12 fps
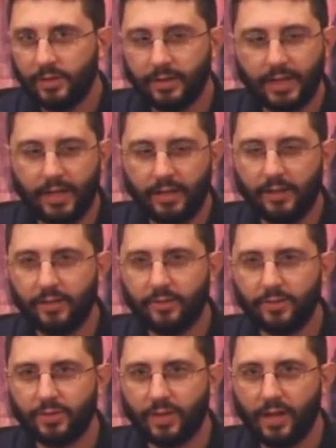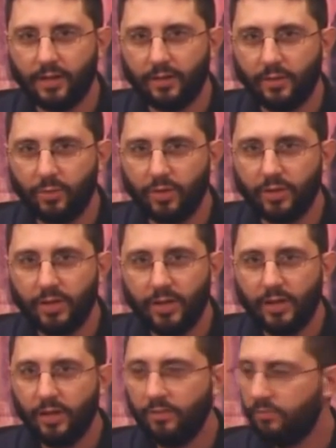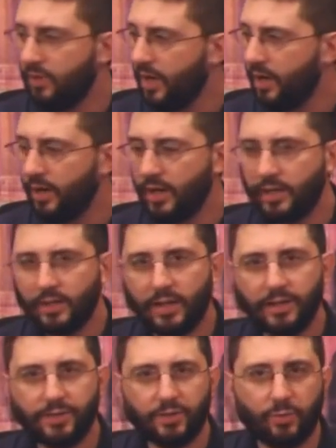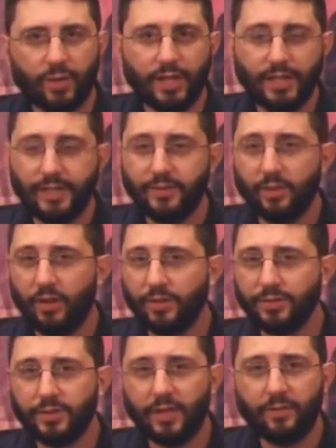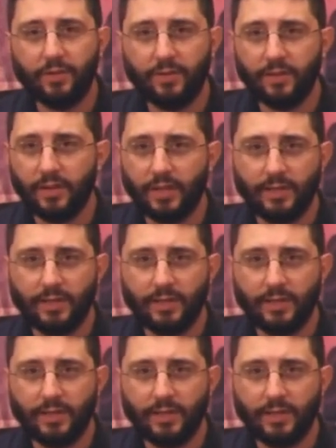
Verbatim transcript: Again, another scholarly work. Very nice the way he talks and everything.